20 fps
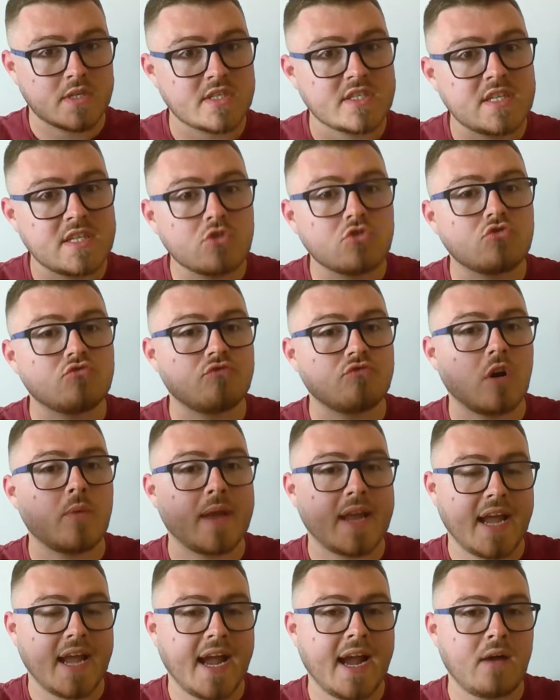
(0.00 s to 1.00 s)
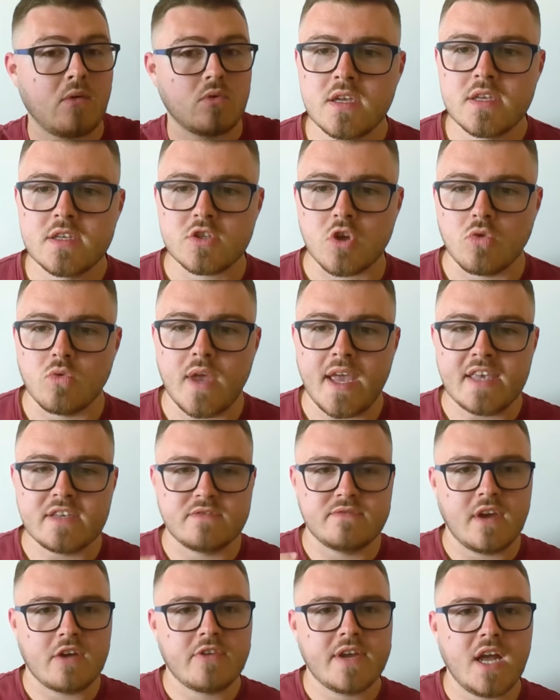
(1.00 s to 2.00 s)
still growing out. So it's
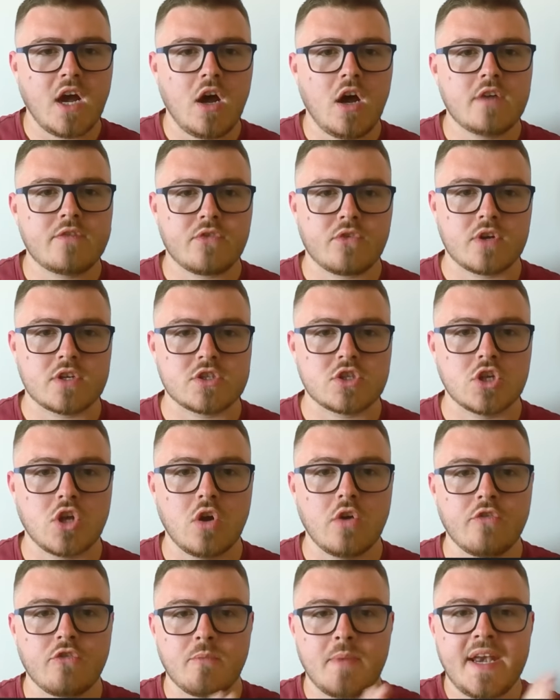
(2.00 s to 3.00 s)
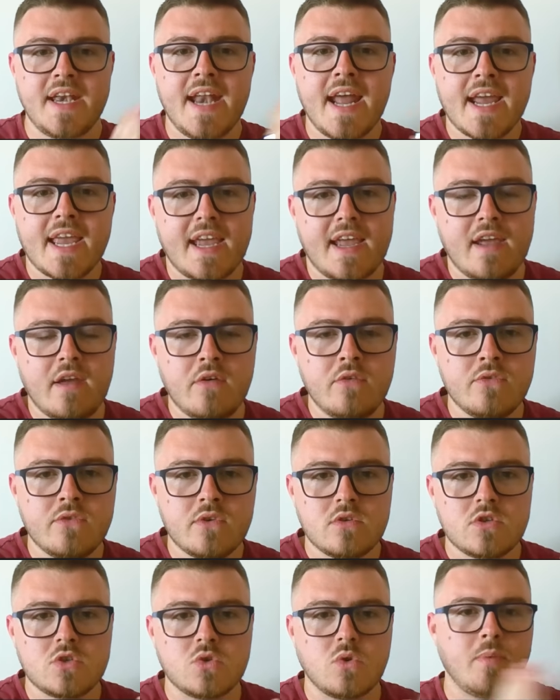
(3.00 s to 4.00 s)
very hard for us to go from a negative
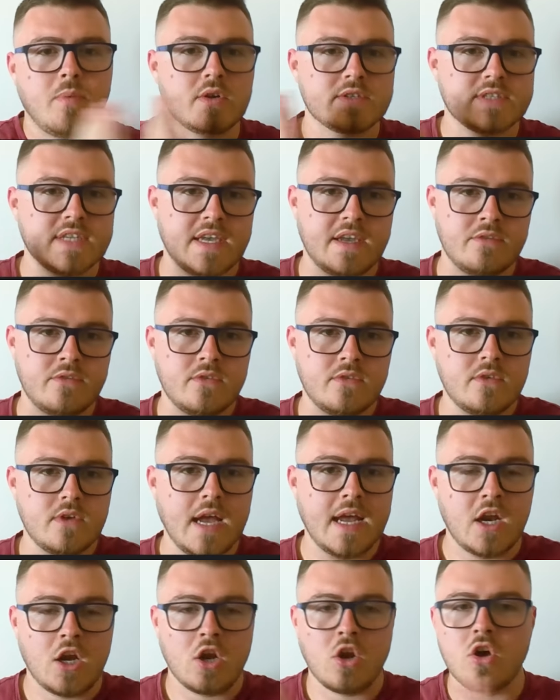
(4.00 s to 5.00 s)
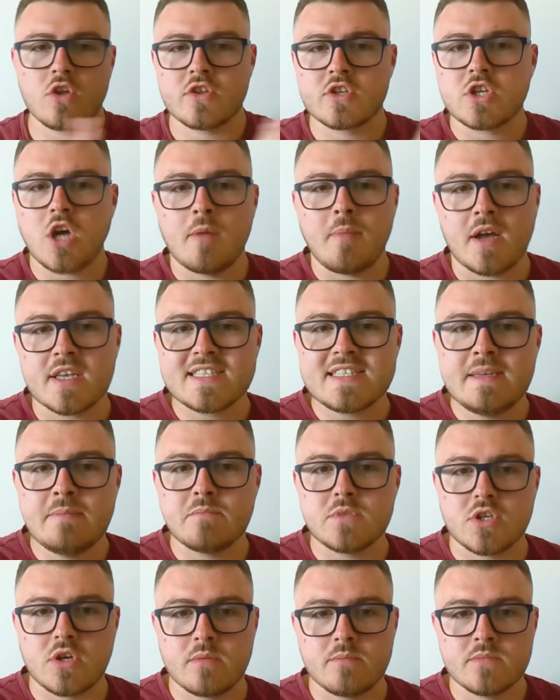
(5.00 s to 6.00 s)
to a positive. And a lot of the time our
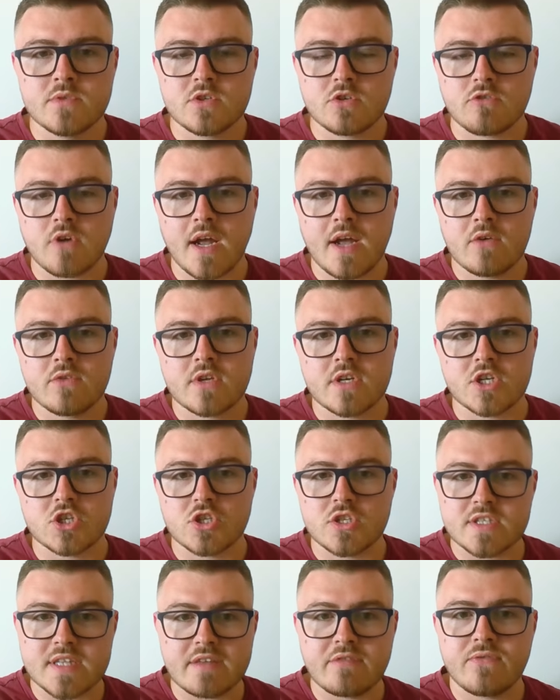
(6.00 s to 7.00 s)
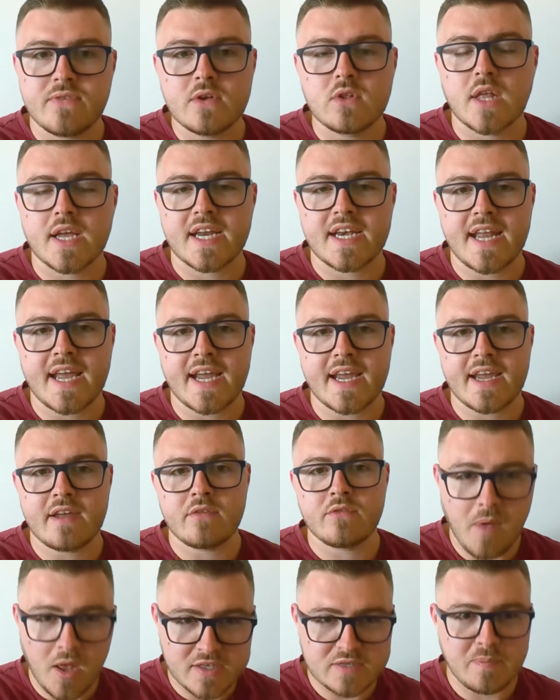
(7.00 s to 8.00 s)
symptoms or our health conditions, they feel like a
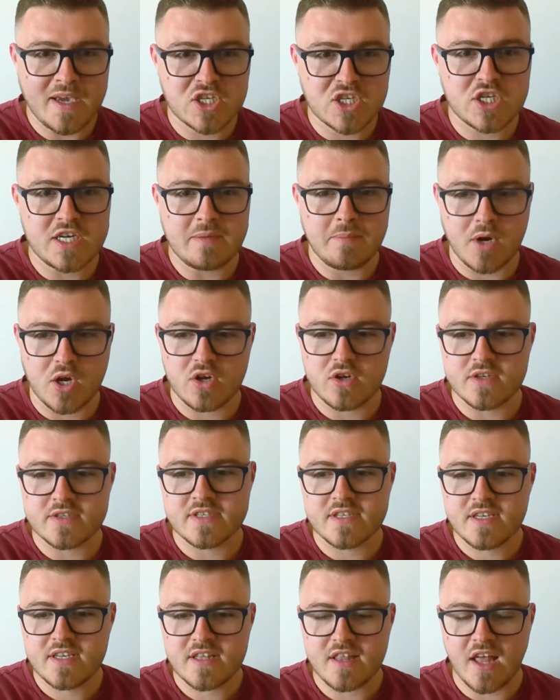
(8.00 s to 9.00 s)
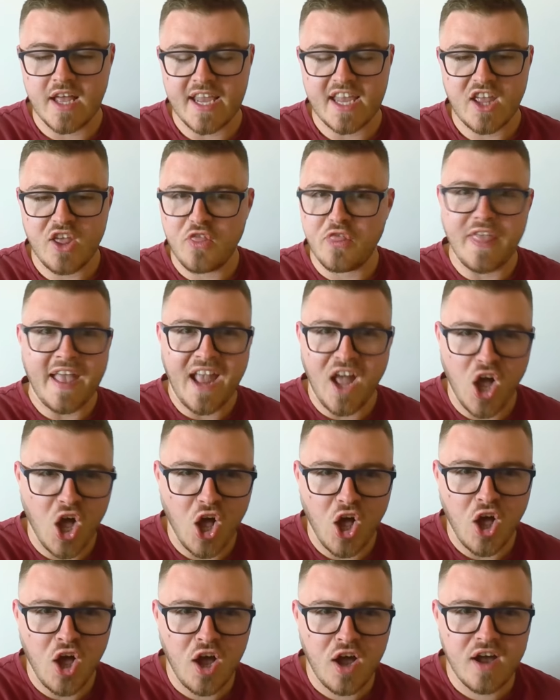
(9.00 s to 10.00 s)
negative, especially because like they
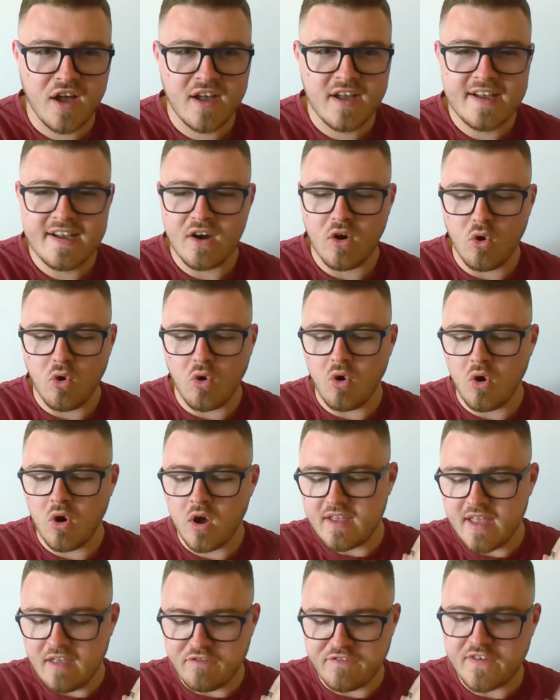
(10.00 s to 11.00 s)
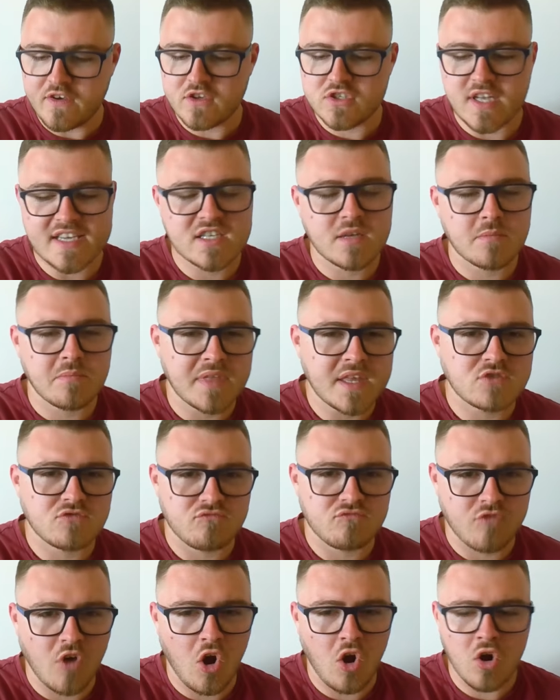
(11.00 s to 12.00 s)
hurt, or it feels like something's
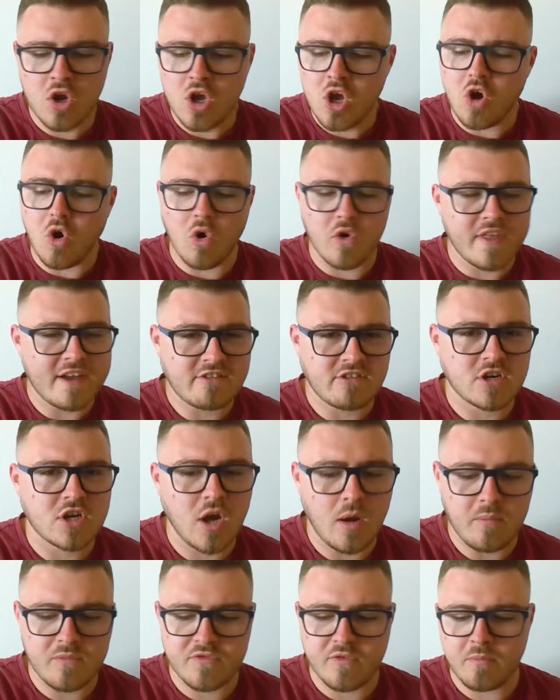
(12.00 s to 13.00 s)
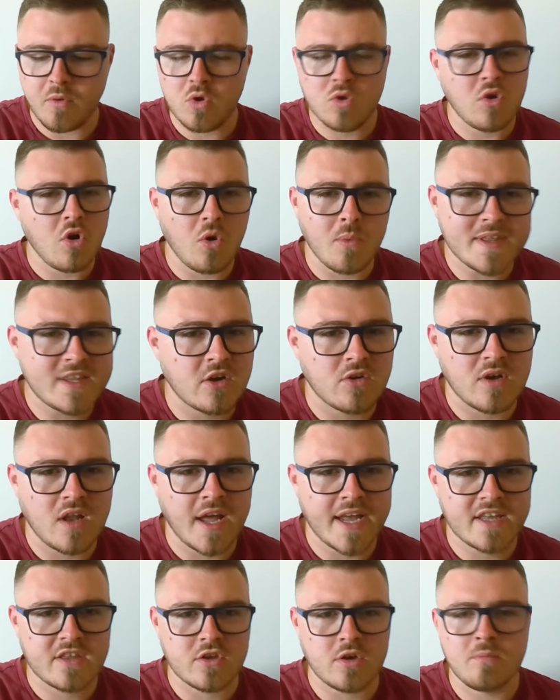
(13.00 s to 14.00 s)
wrong, or they're uncomfortable, or we don't
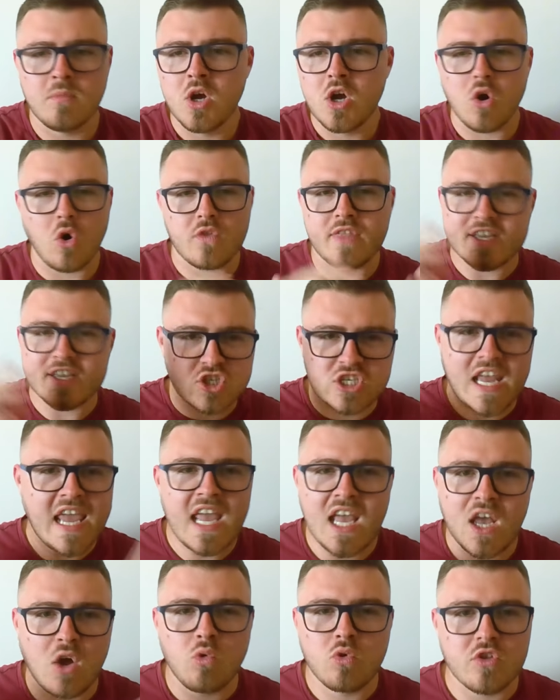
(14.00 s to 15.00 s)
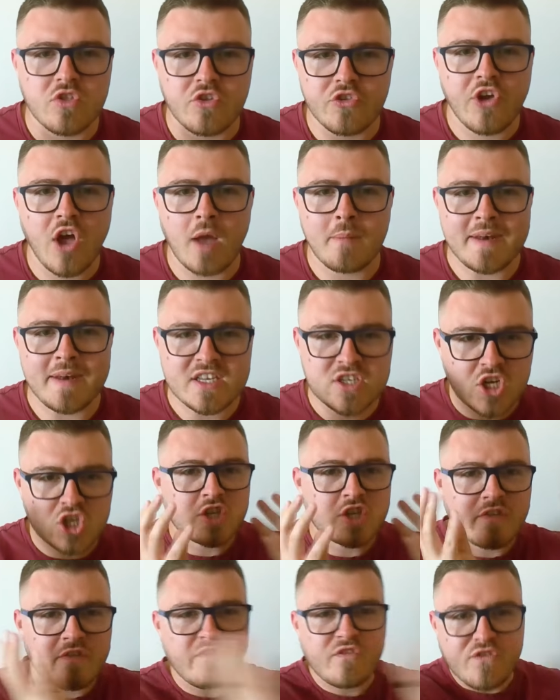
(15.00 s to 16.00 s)
like them, or they're just here all of the time and it's like,
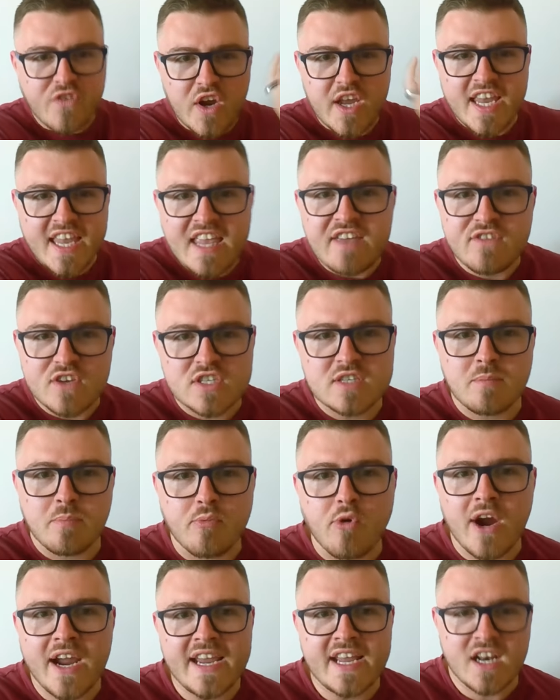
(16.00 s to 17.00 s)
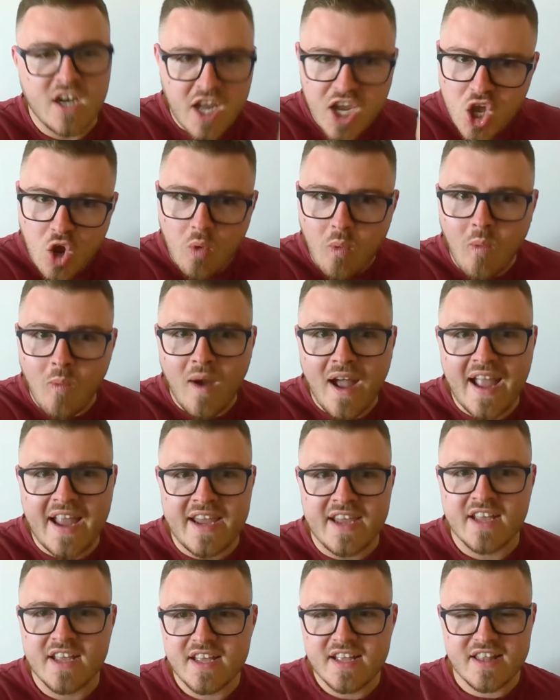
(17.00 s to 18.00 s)
just give us a break, like, go
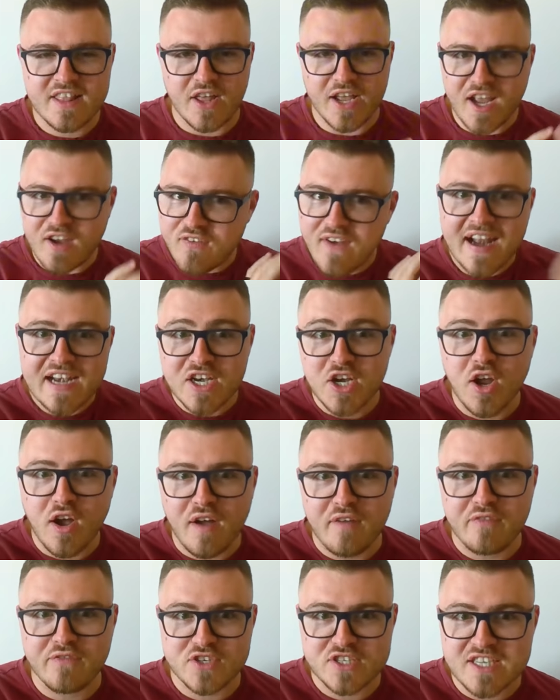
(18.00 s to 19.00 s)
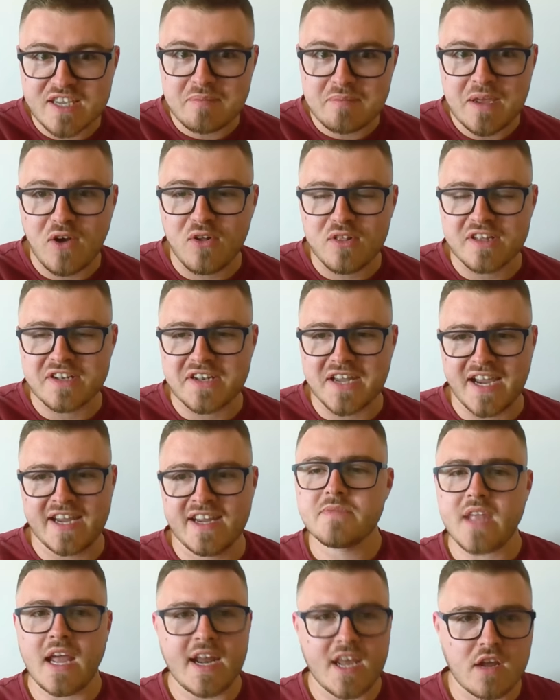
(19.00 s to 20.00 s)
away. Like I've had enough, just give me a holiday.
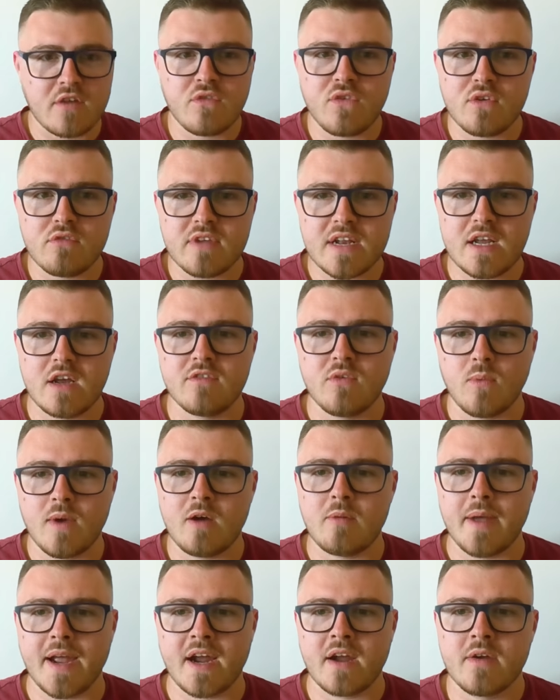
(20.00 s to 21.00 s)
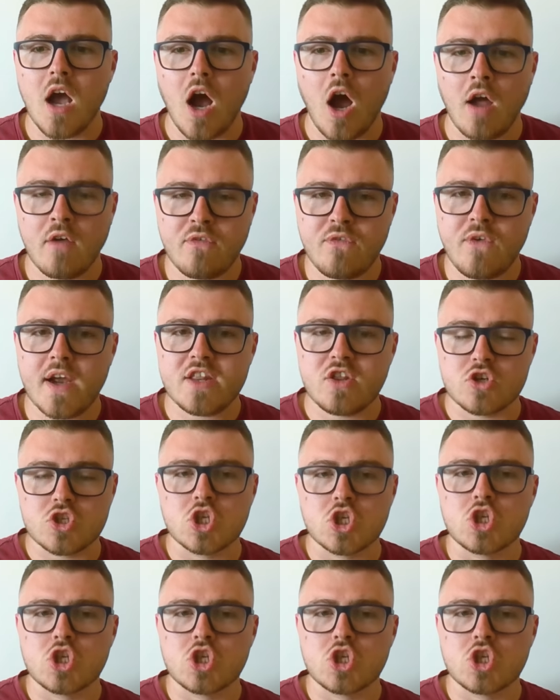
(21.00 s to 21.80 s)
And it can feel really overwhelming. I find that to